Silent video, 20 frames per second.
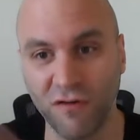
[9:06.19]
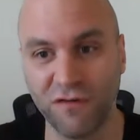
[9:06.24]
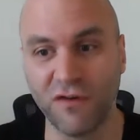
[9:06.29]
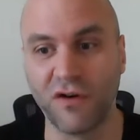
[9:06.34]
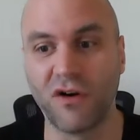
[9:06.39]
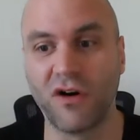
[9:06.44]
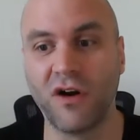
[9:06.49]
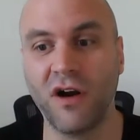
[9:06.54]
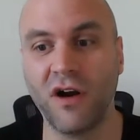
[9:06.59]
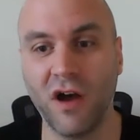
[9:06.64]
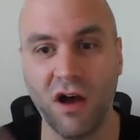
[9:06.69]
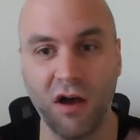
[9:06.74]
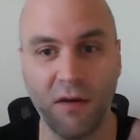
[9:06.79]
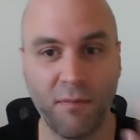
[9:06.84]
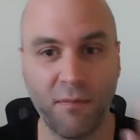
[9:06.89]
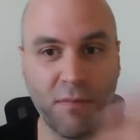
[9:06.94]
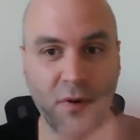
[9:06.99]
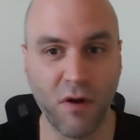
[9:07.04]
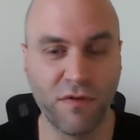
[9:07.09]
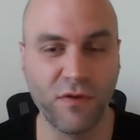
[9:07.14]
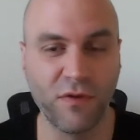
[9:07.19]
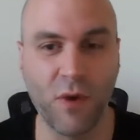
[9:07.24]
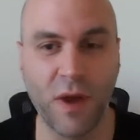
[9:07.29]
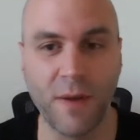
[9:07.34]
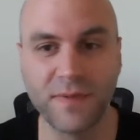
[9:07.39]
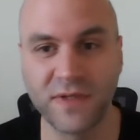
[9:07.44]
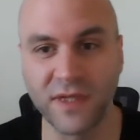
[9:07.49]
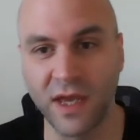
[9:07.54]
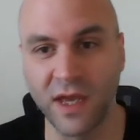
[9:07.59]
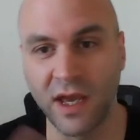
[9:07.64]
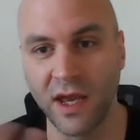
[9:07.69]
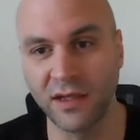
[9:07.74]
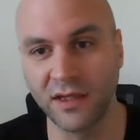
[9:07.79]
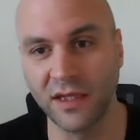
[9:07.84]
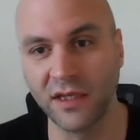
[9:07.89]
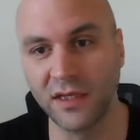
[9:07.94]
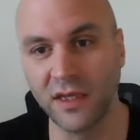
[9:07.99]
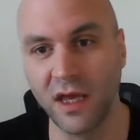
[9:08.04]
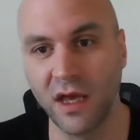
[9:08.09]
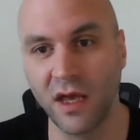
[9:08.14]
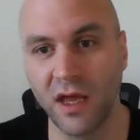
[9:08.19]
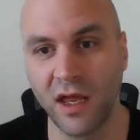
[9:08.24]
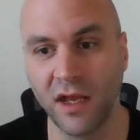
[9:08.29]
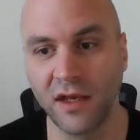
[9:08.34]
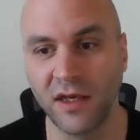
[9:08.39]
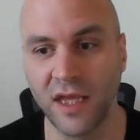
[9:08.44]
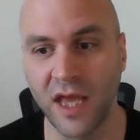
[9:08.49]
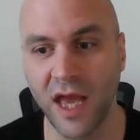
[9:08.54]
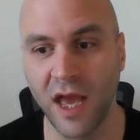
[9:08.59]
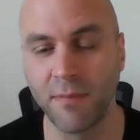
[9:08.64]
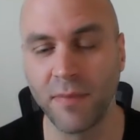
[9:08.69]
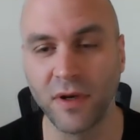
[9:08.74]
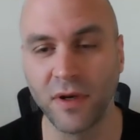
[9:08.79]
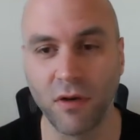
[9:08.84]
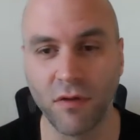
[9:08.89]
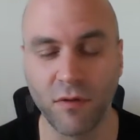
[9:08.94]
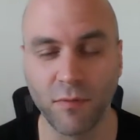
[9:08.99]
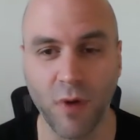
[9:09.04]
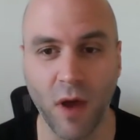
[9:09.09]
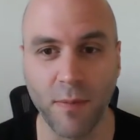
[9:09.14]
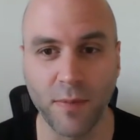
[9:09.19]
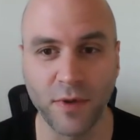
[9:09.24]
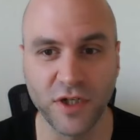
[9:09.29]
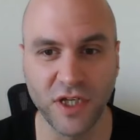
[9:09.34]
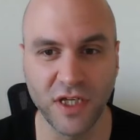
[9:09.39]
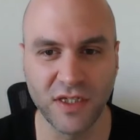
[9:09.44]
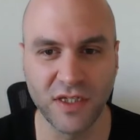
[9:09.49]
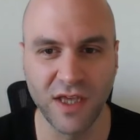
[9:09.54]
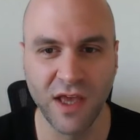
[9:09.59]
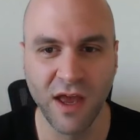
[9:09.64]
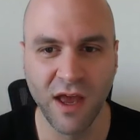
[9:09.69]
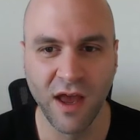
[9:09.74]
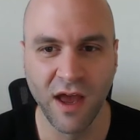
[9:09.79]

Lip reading: for both the website and the app and all the properties.